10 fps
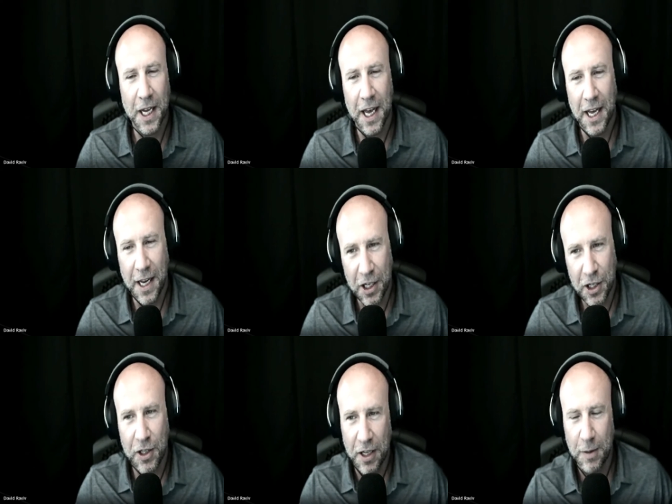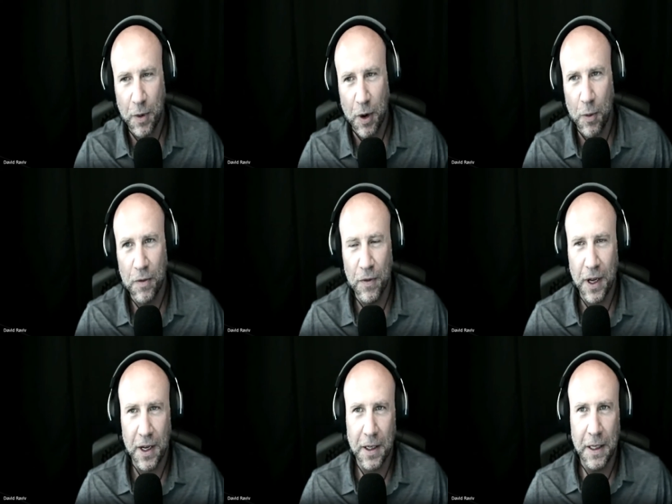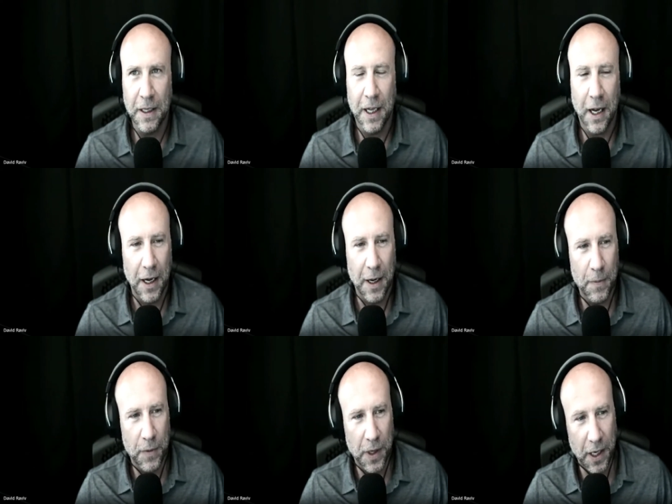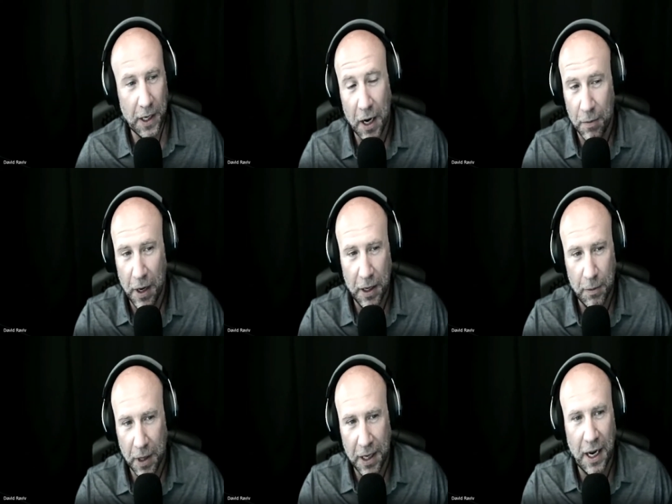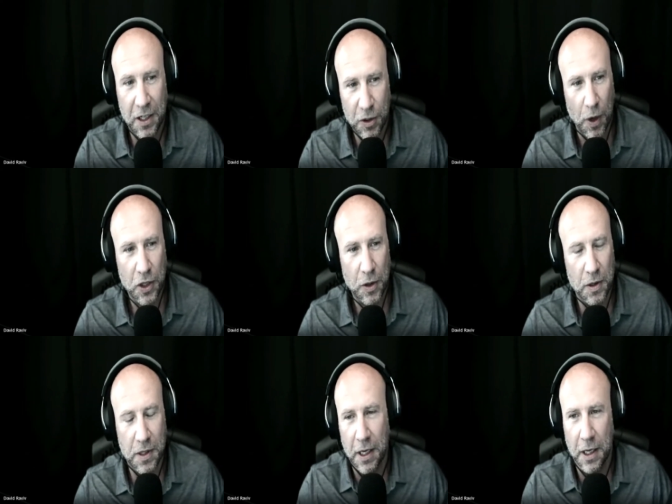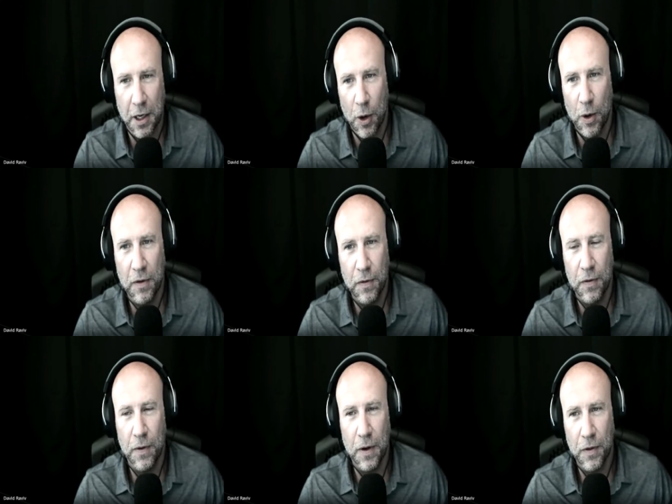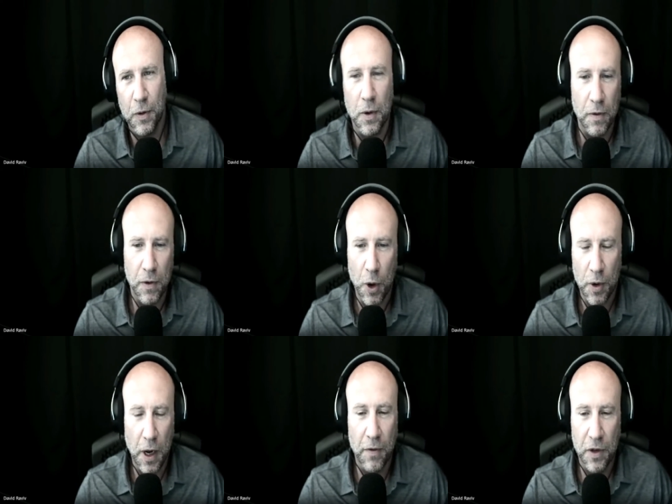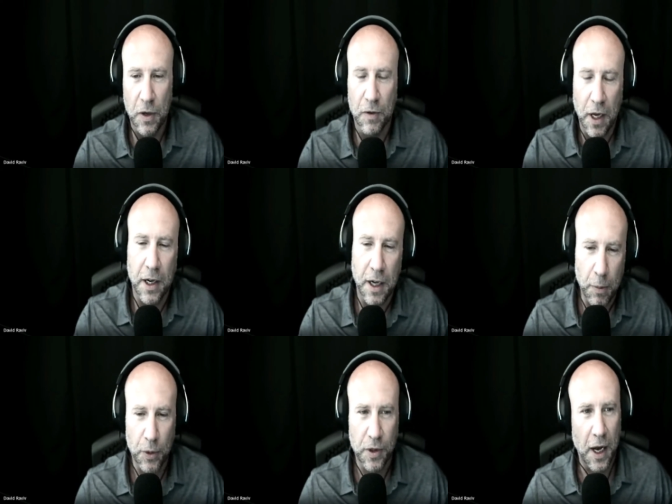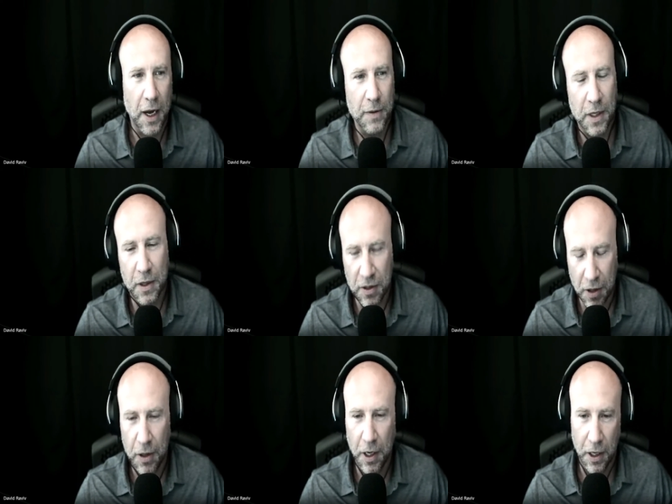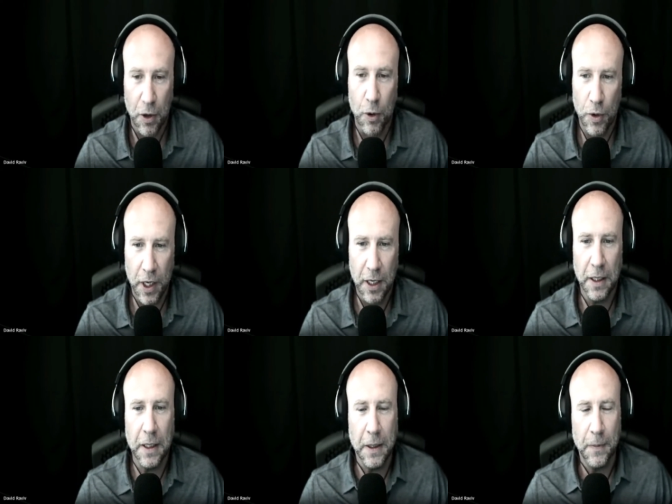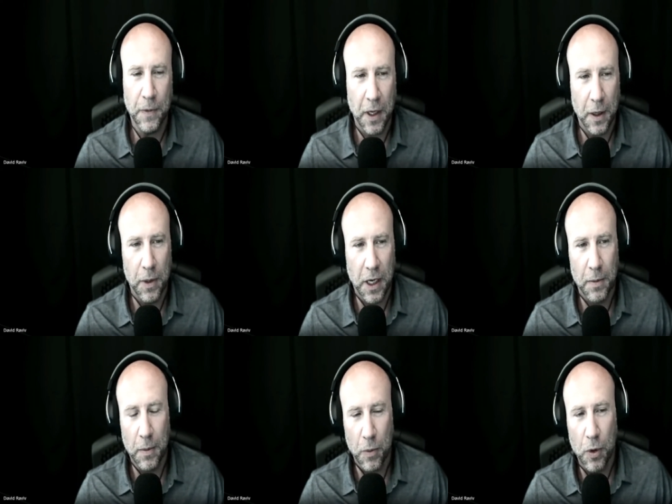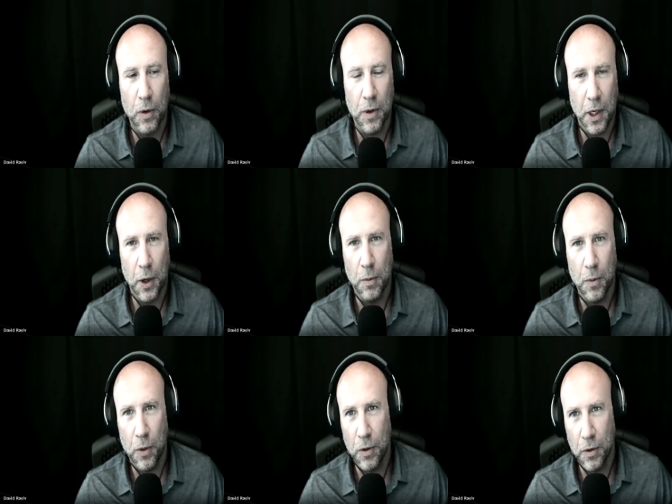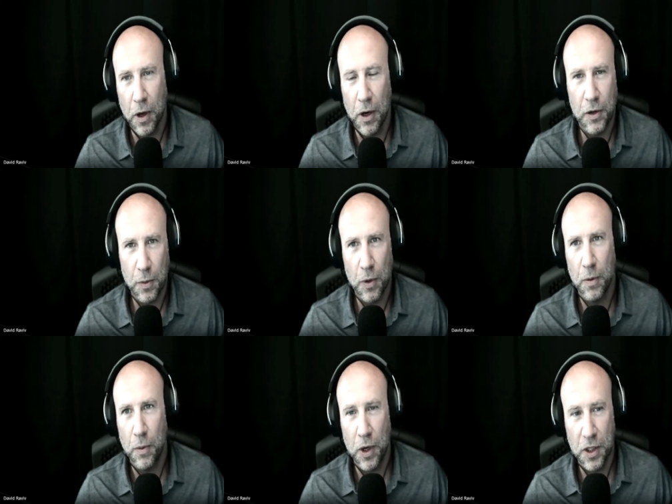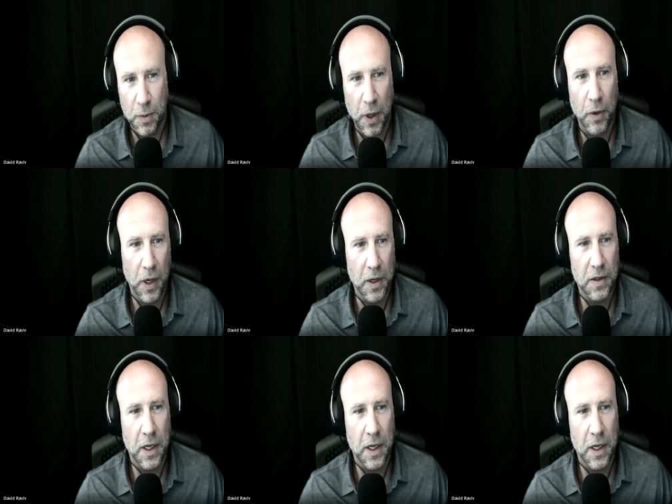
And actually touch upon one thing. And kind of my next question is like, if you would have known, obviously you've done it a couple of times and start like learning and becoming more, more knowledgeable and more experienced.